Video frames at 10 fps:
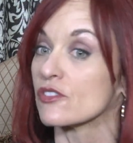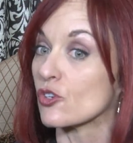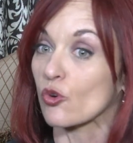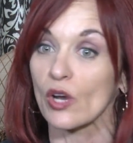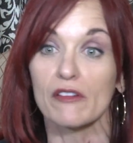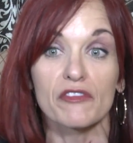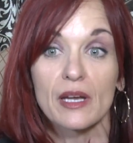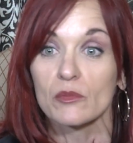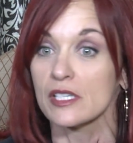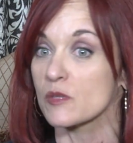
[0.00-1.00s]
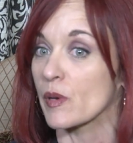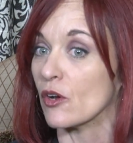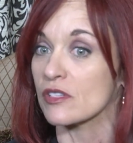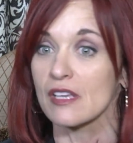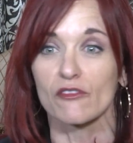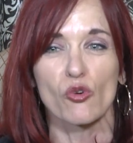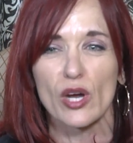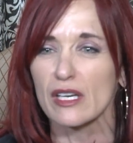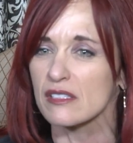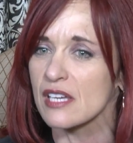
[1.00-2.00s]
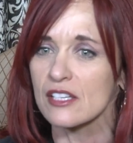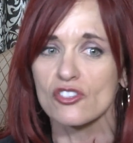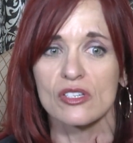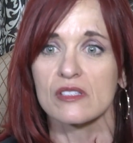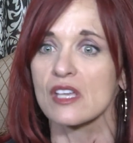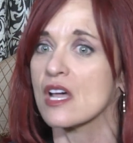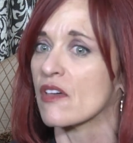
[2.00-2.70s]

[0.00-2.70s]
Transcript: They're great families. Parents have great intentions.